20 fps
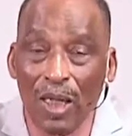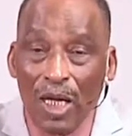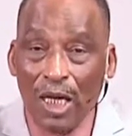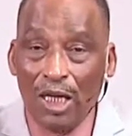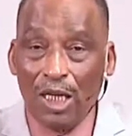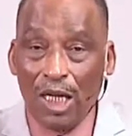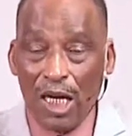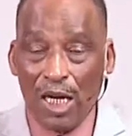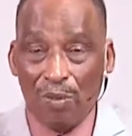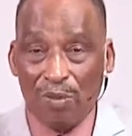
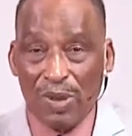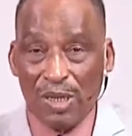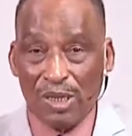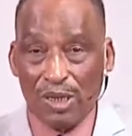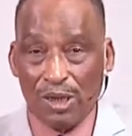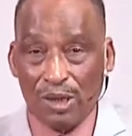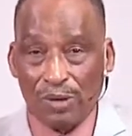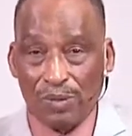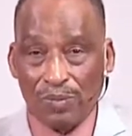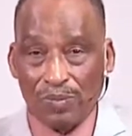can help
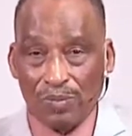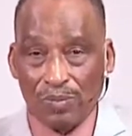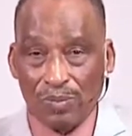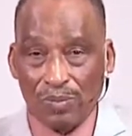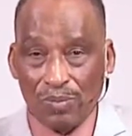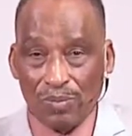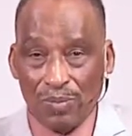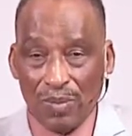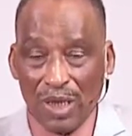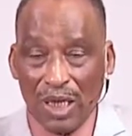us,
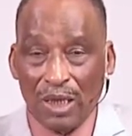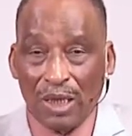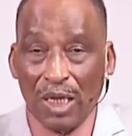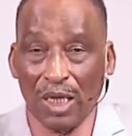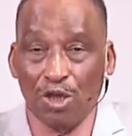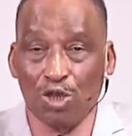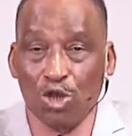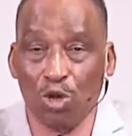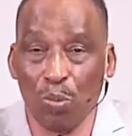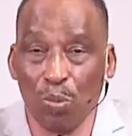that
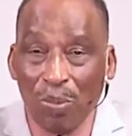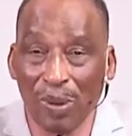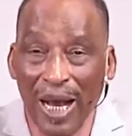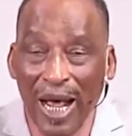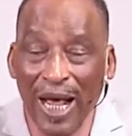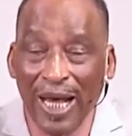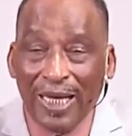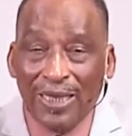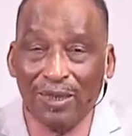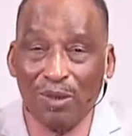can
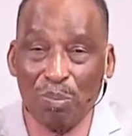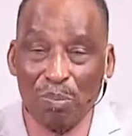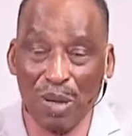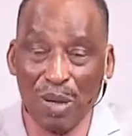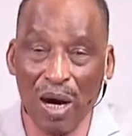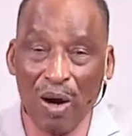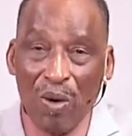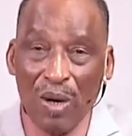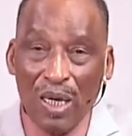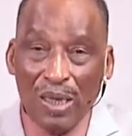supply the
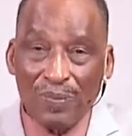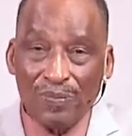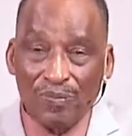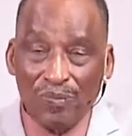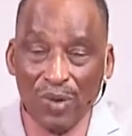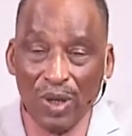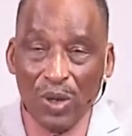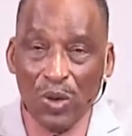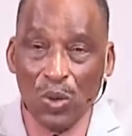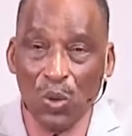power,
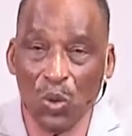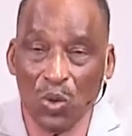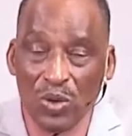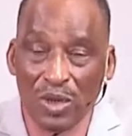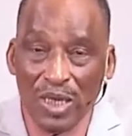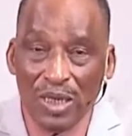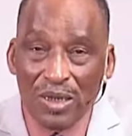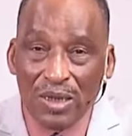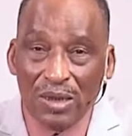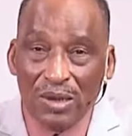
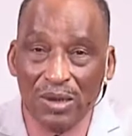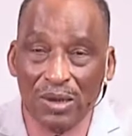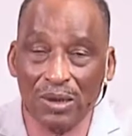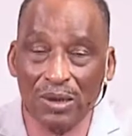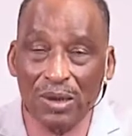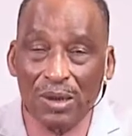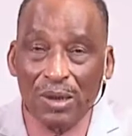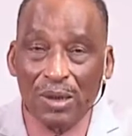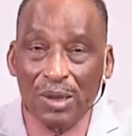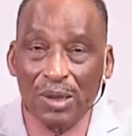close us
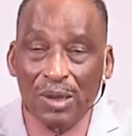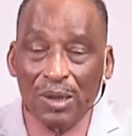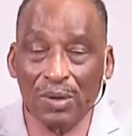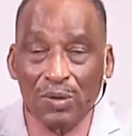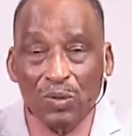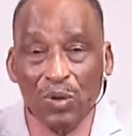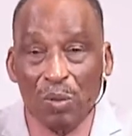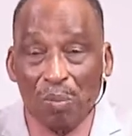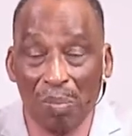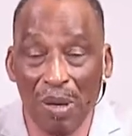
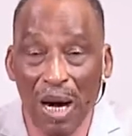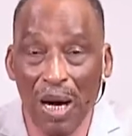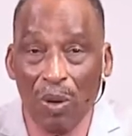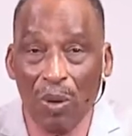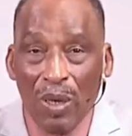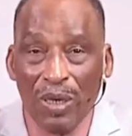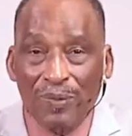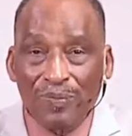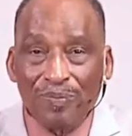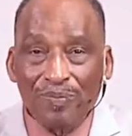with
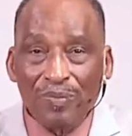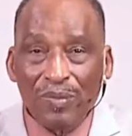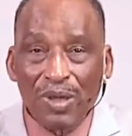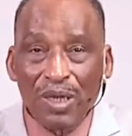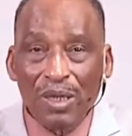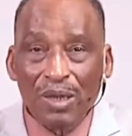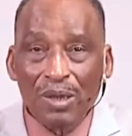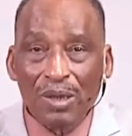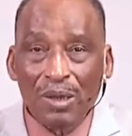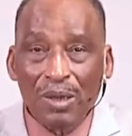power.
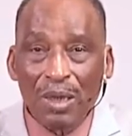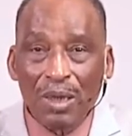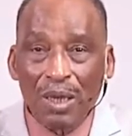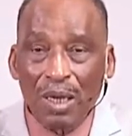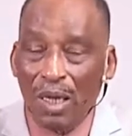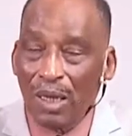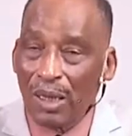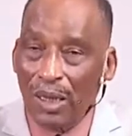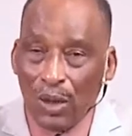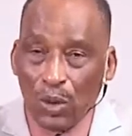
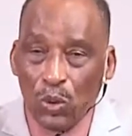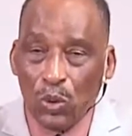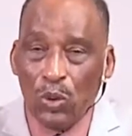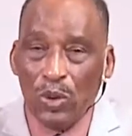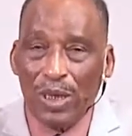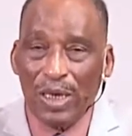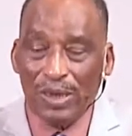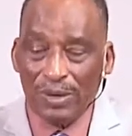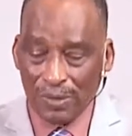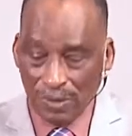
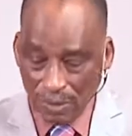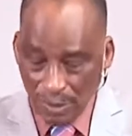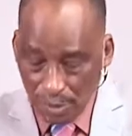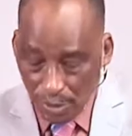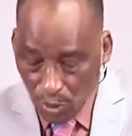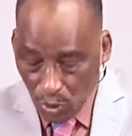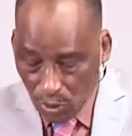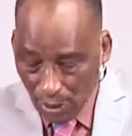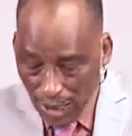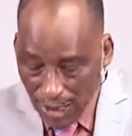Hallelujah.
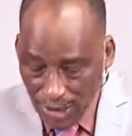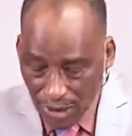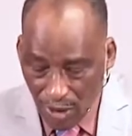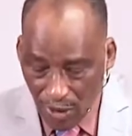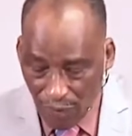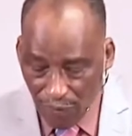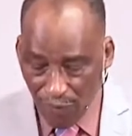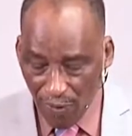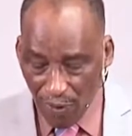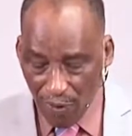So that's
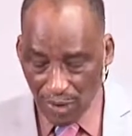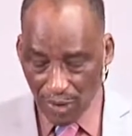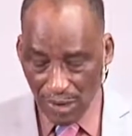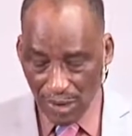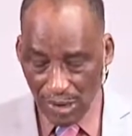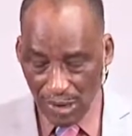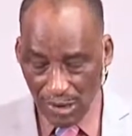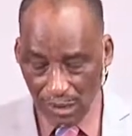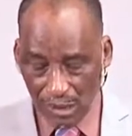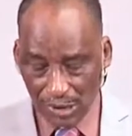the
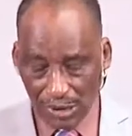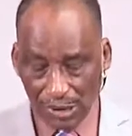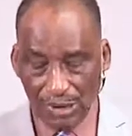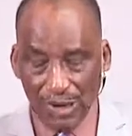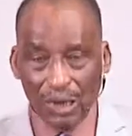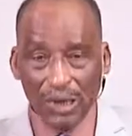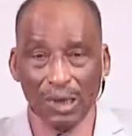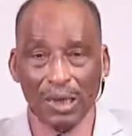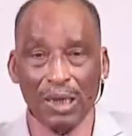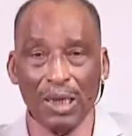first
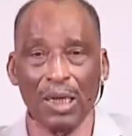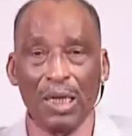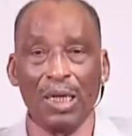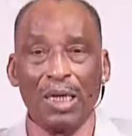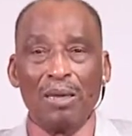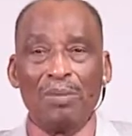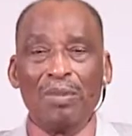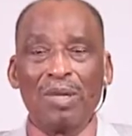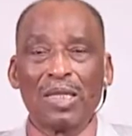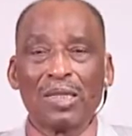
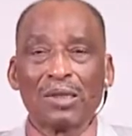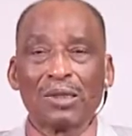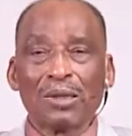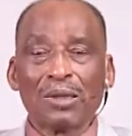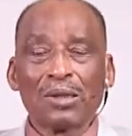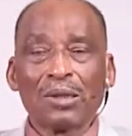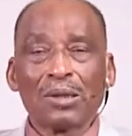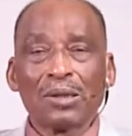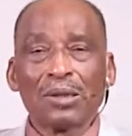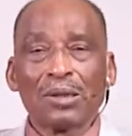element,
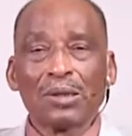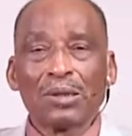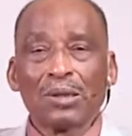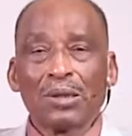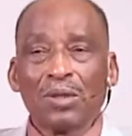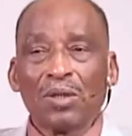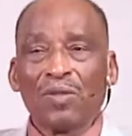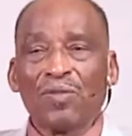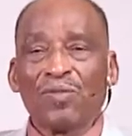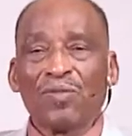
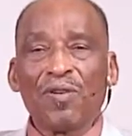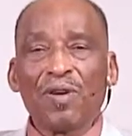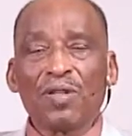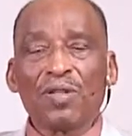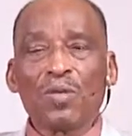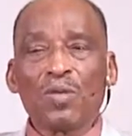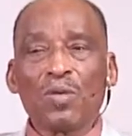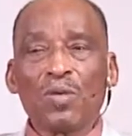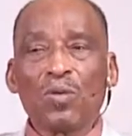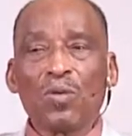the
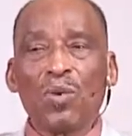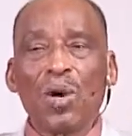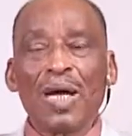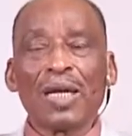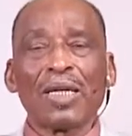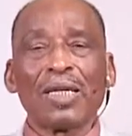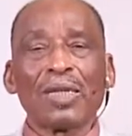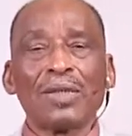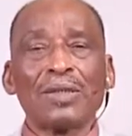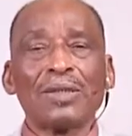first
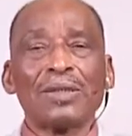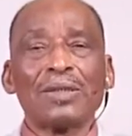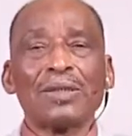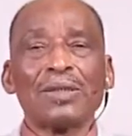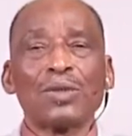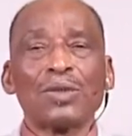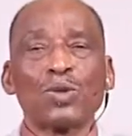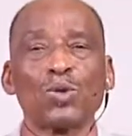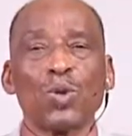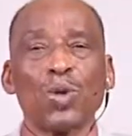one
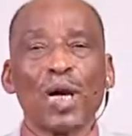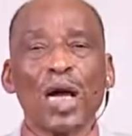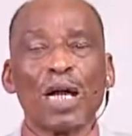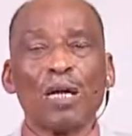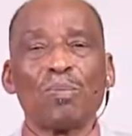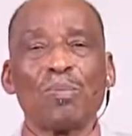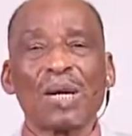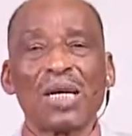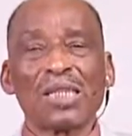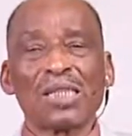to
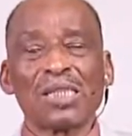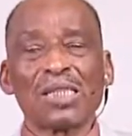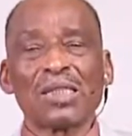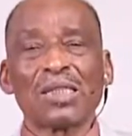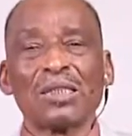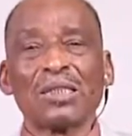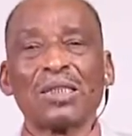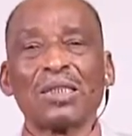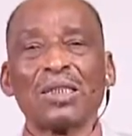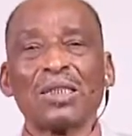help
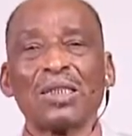us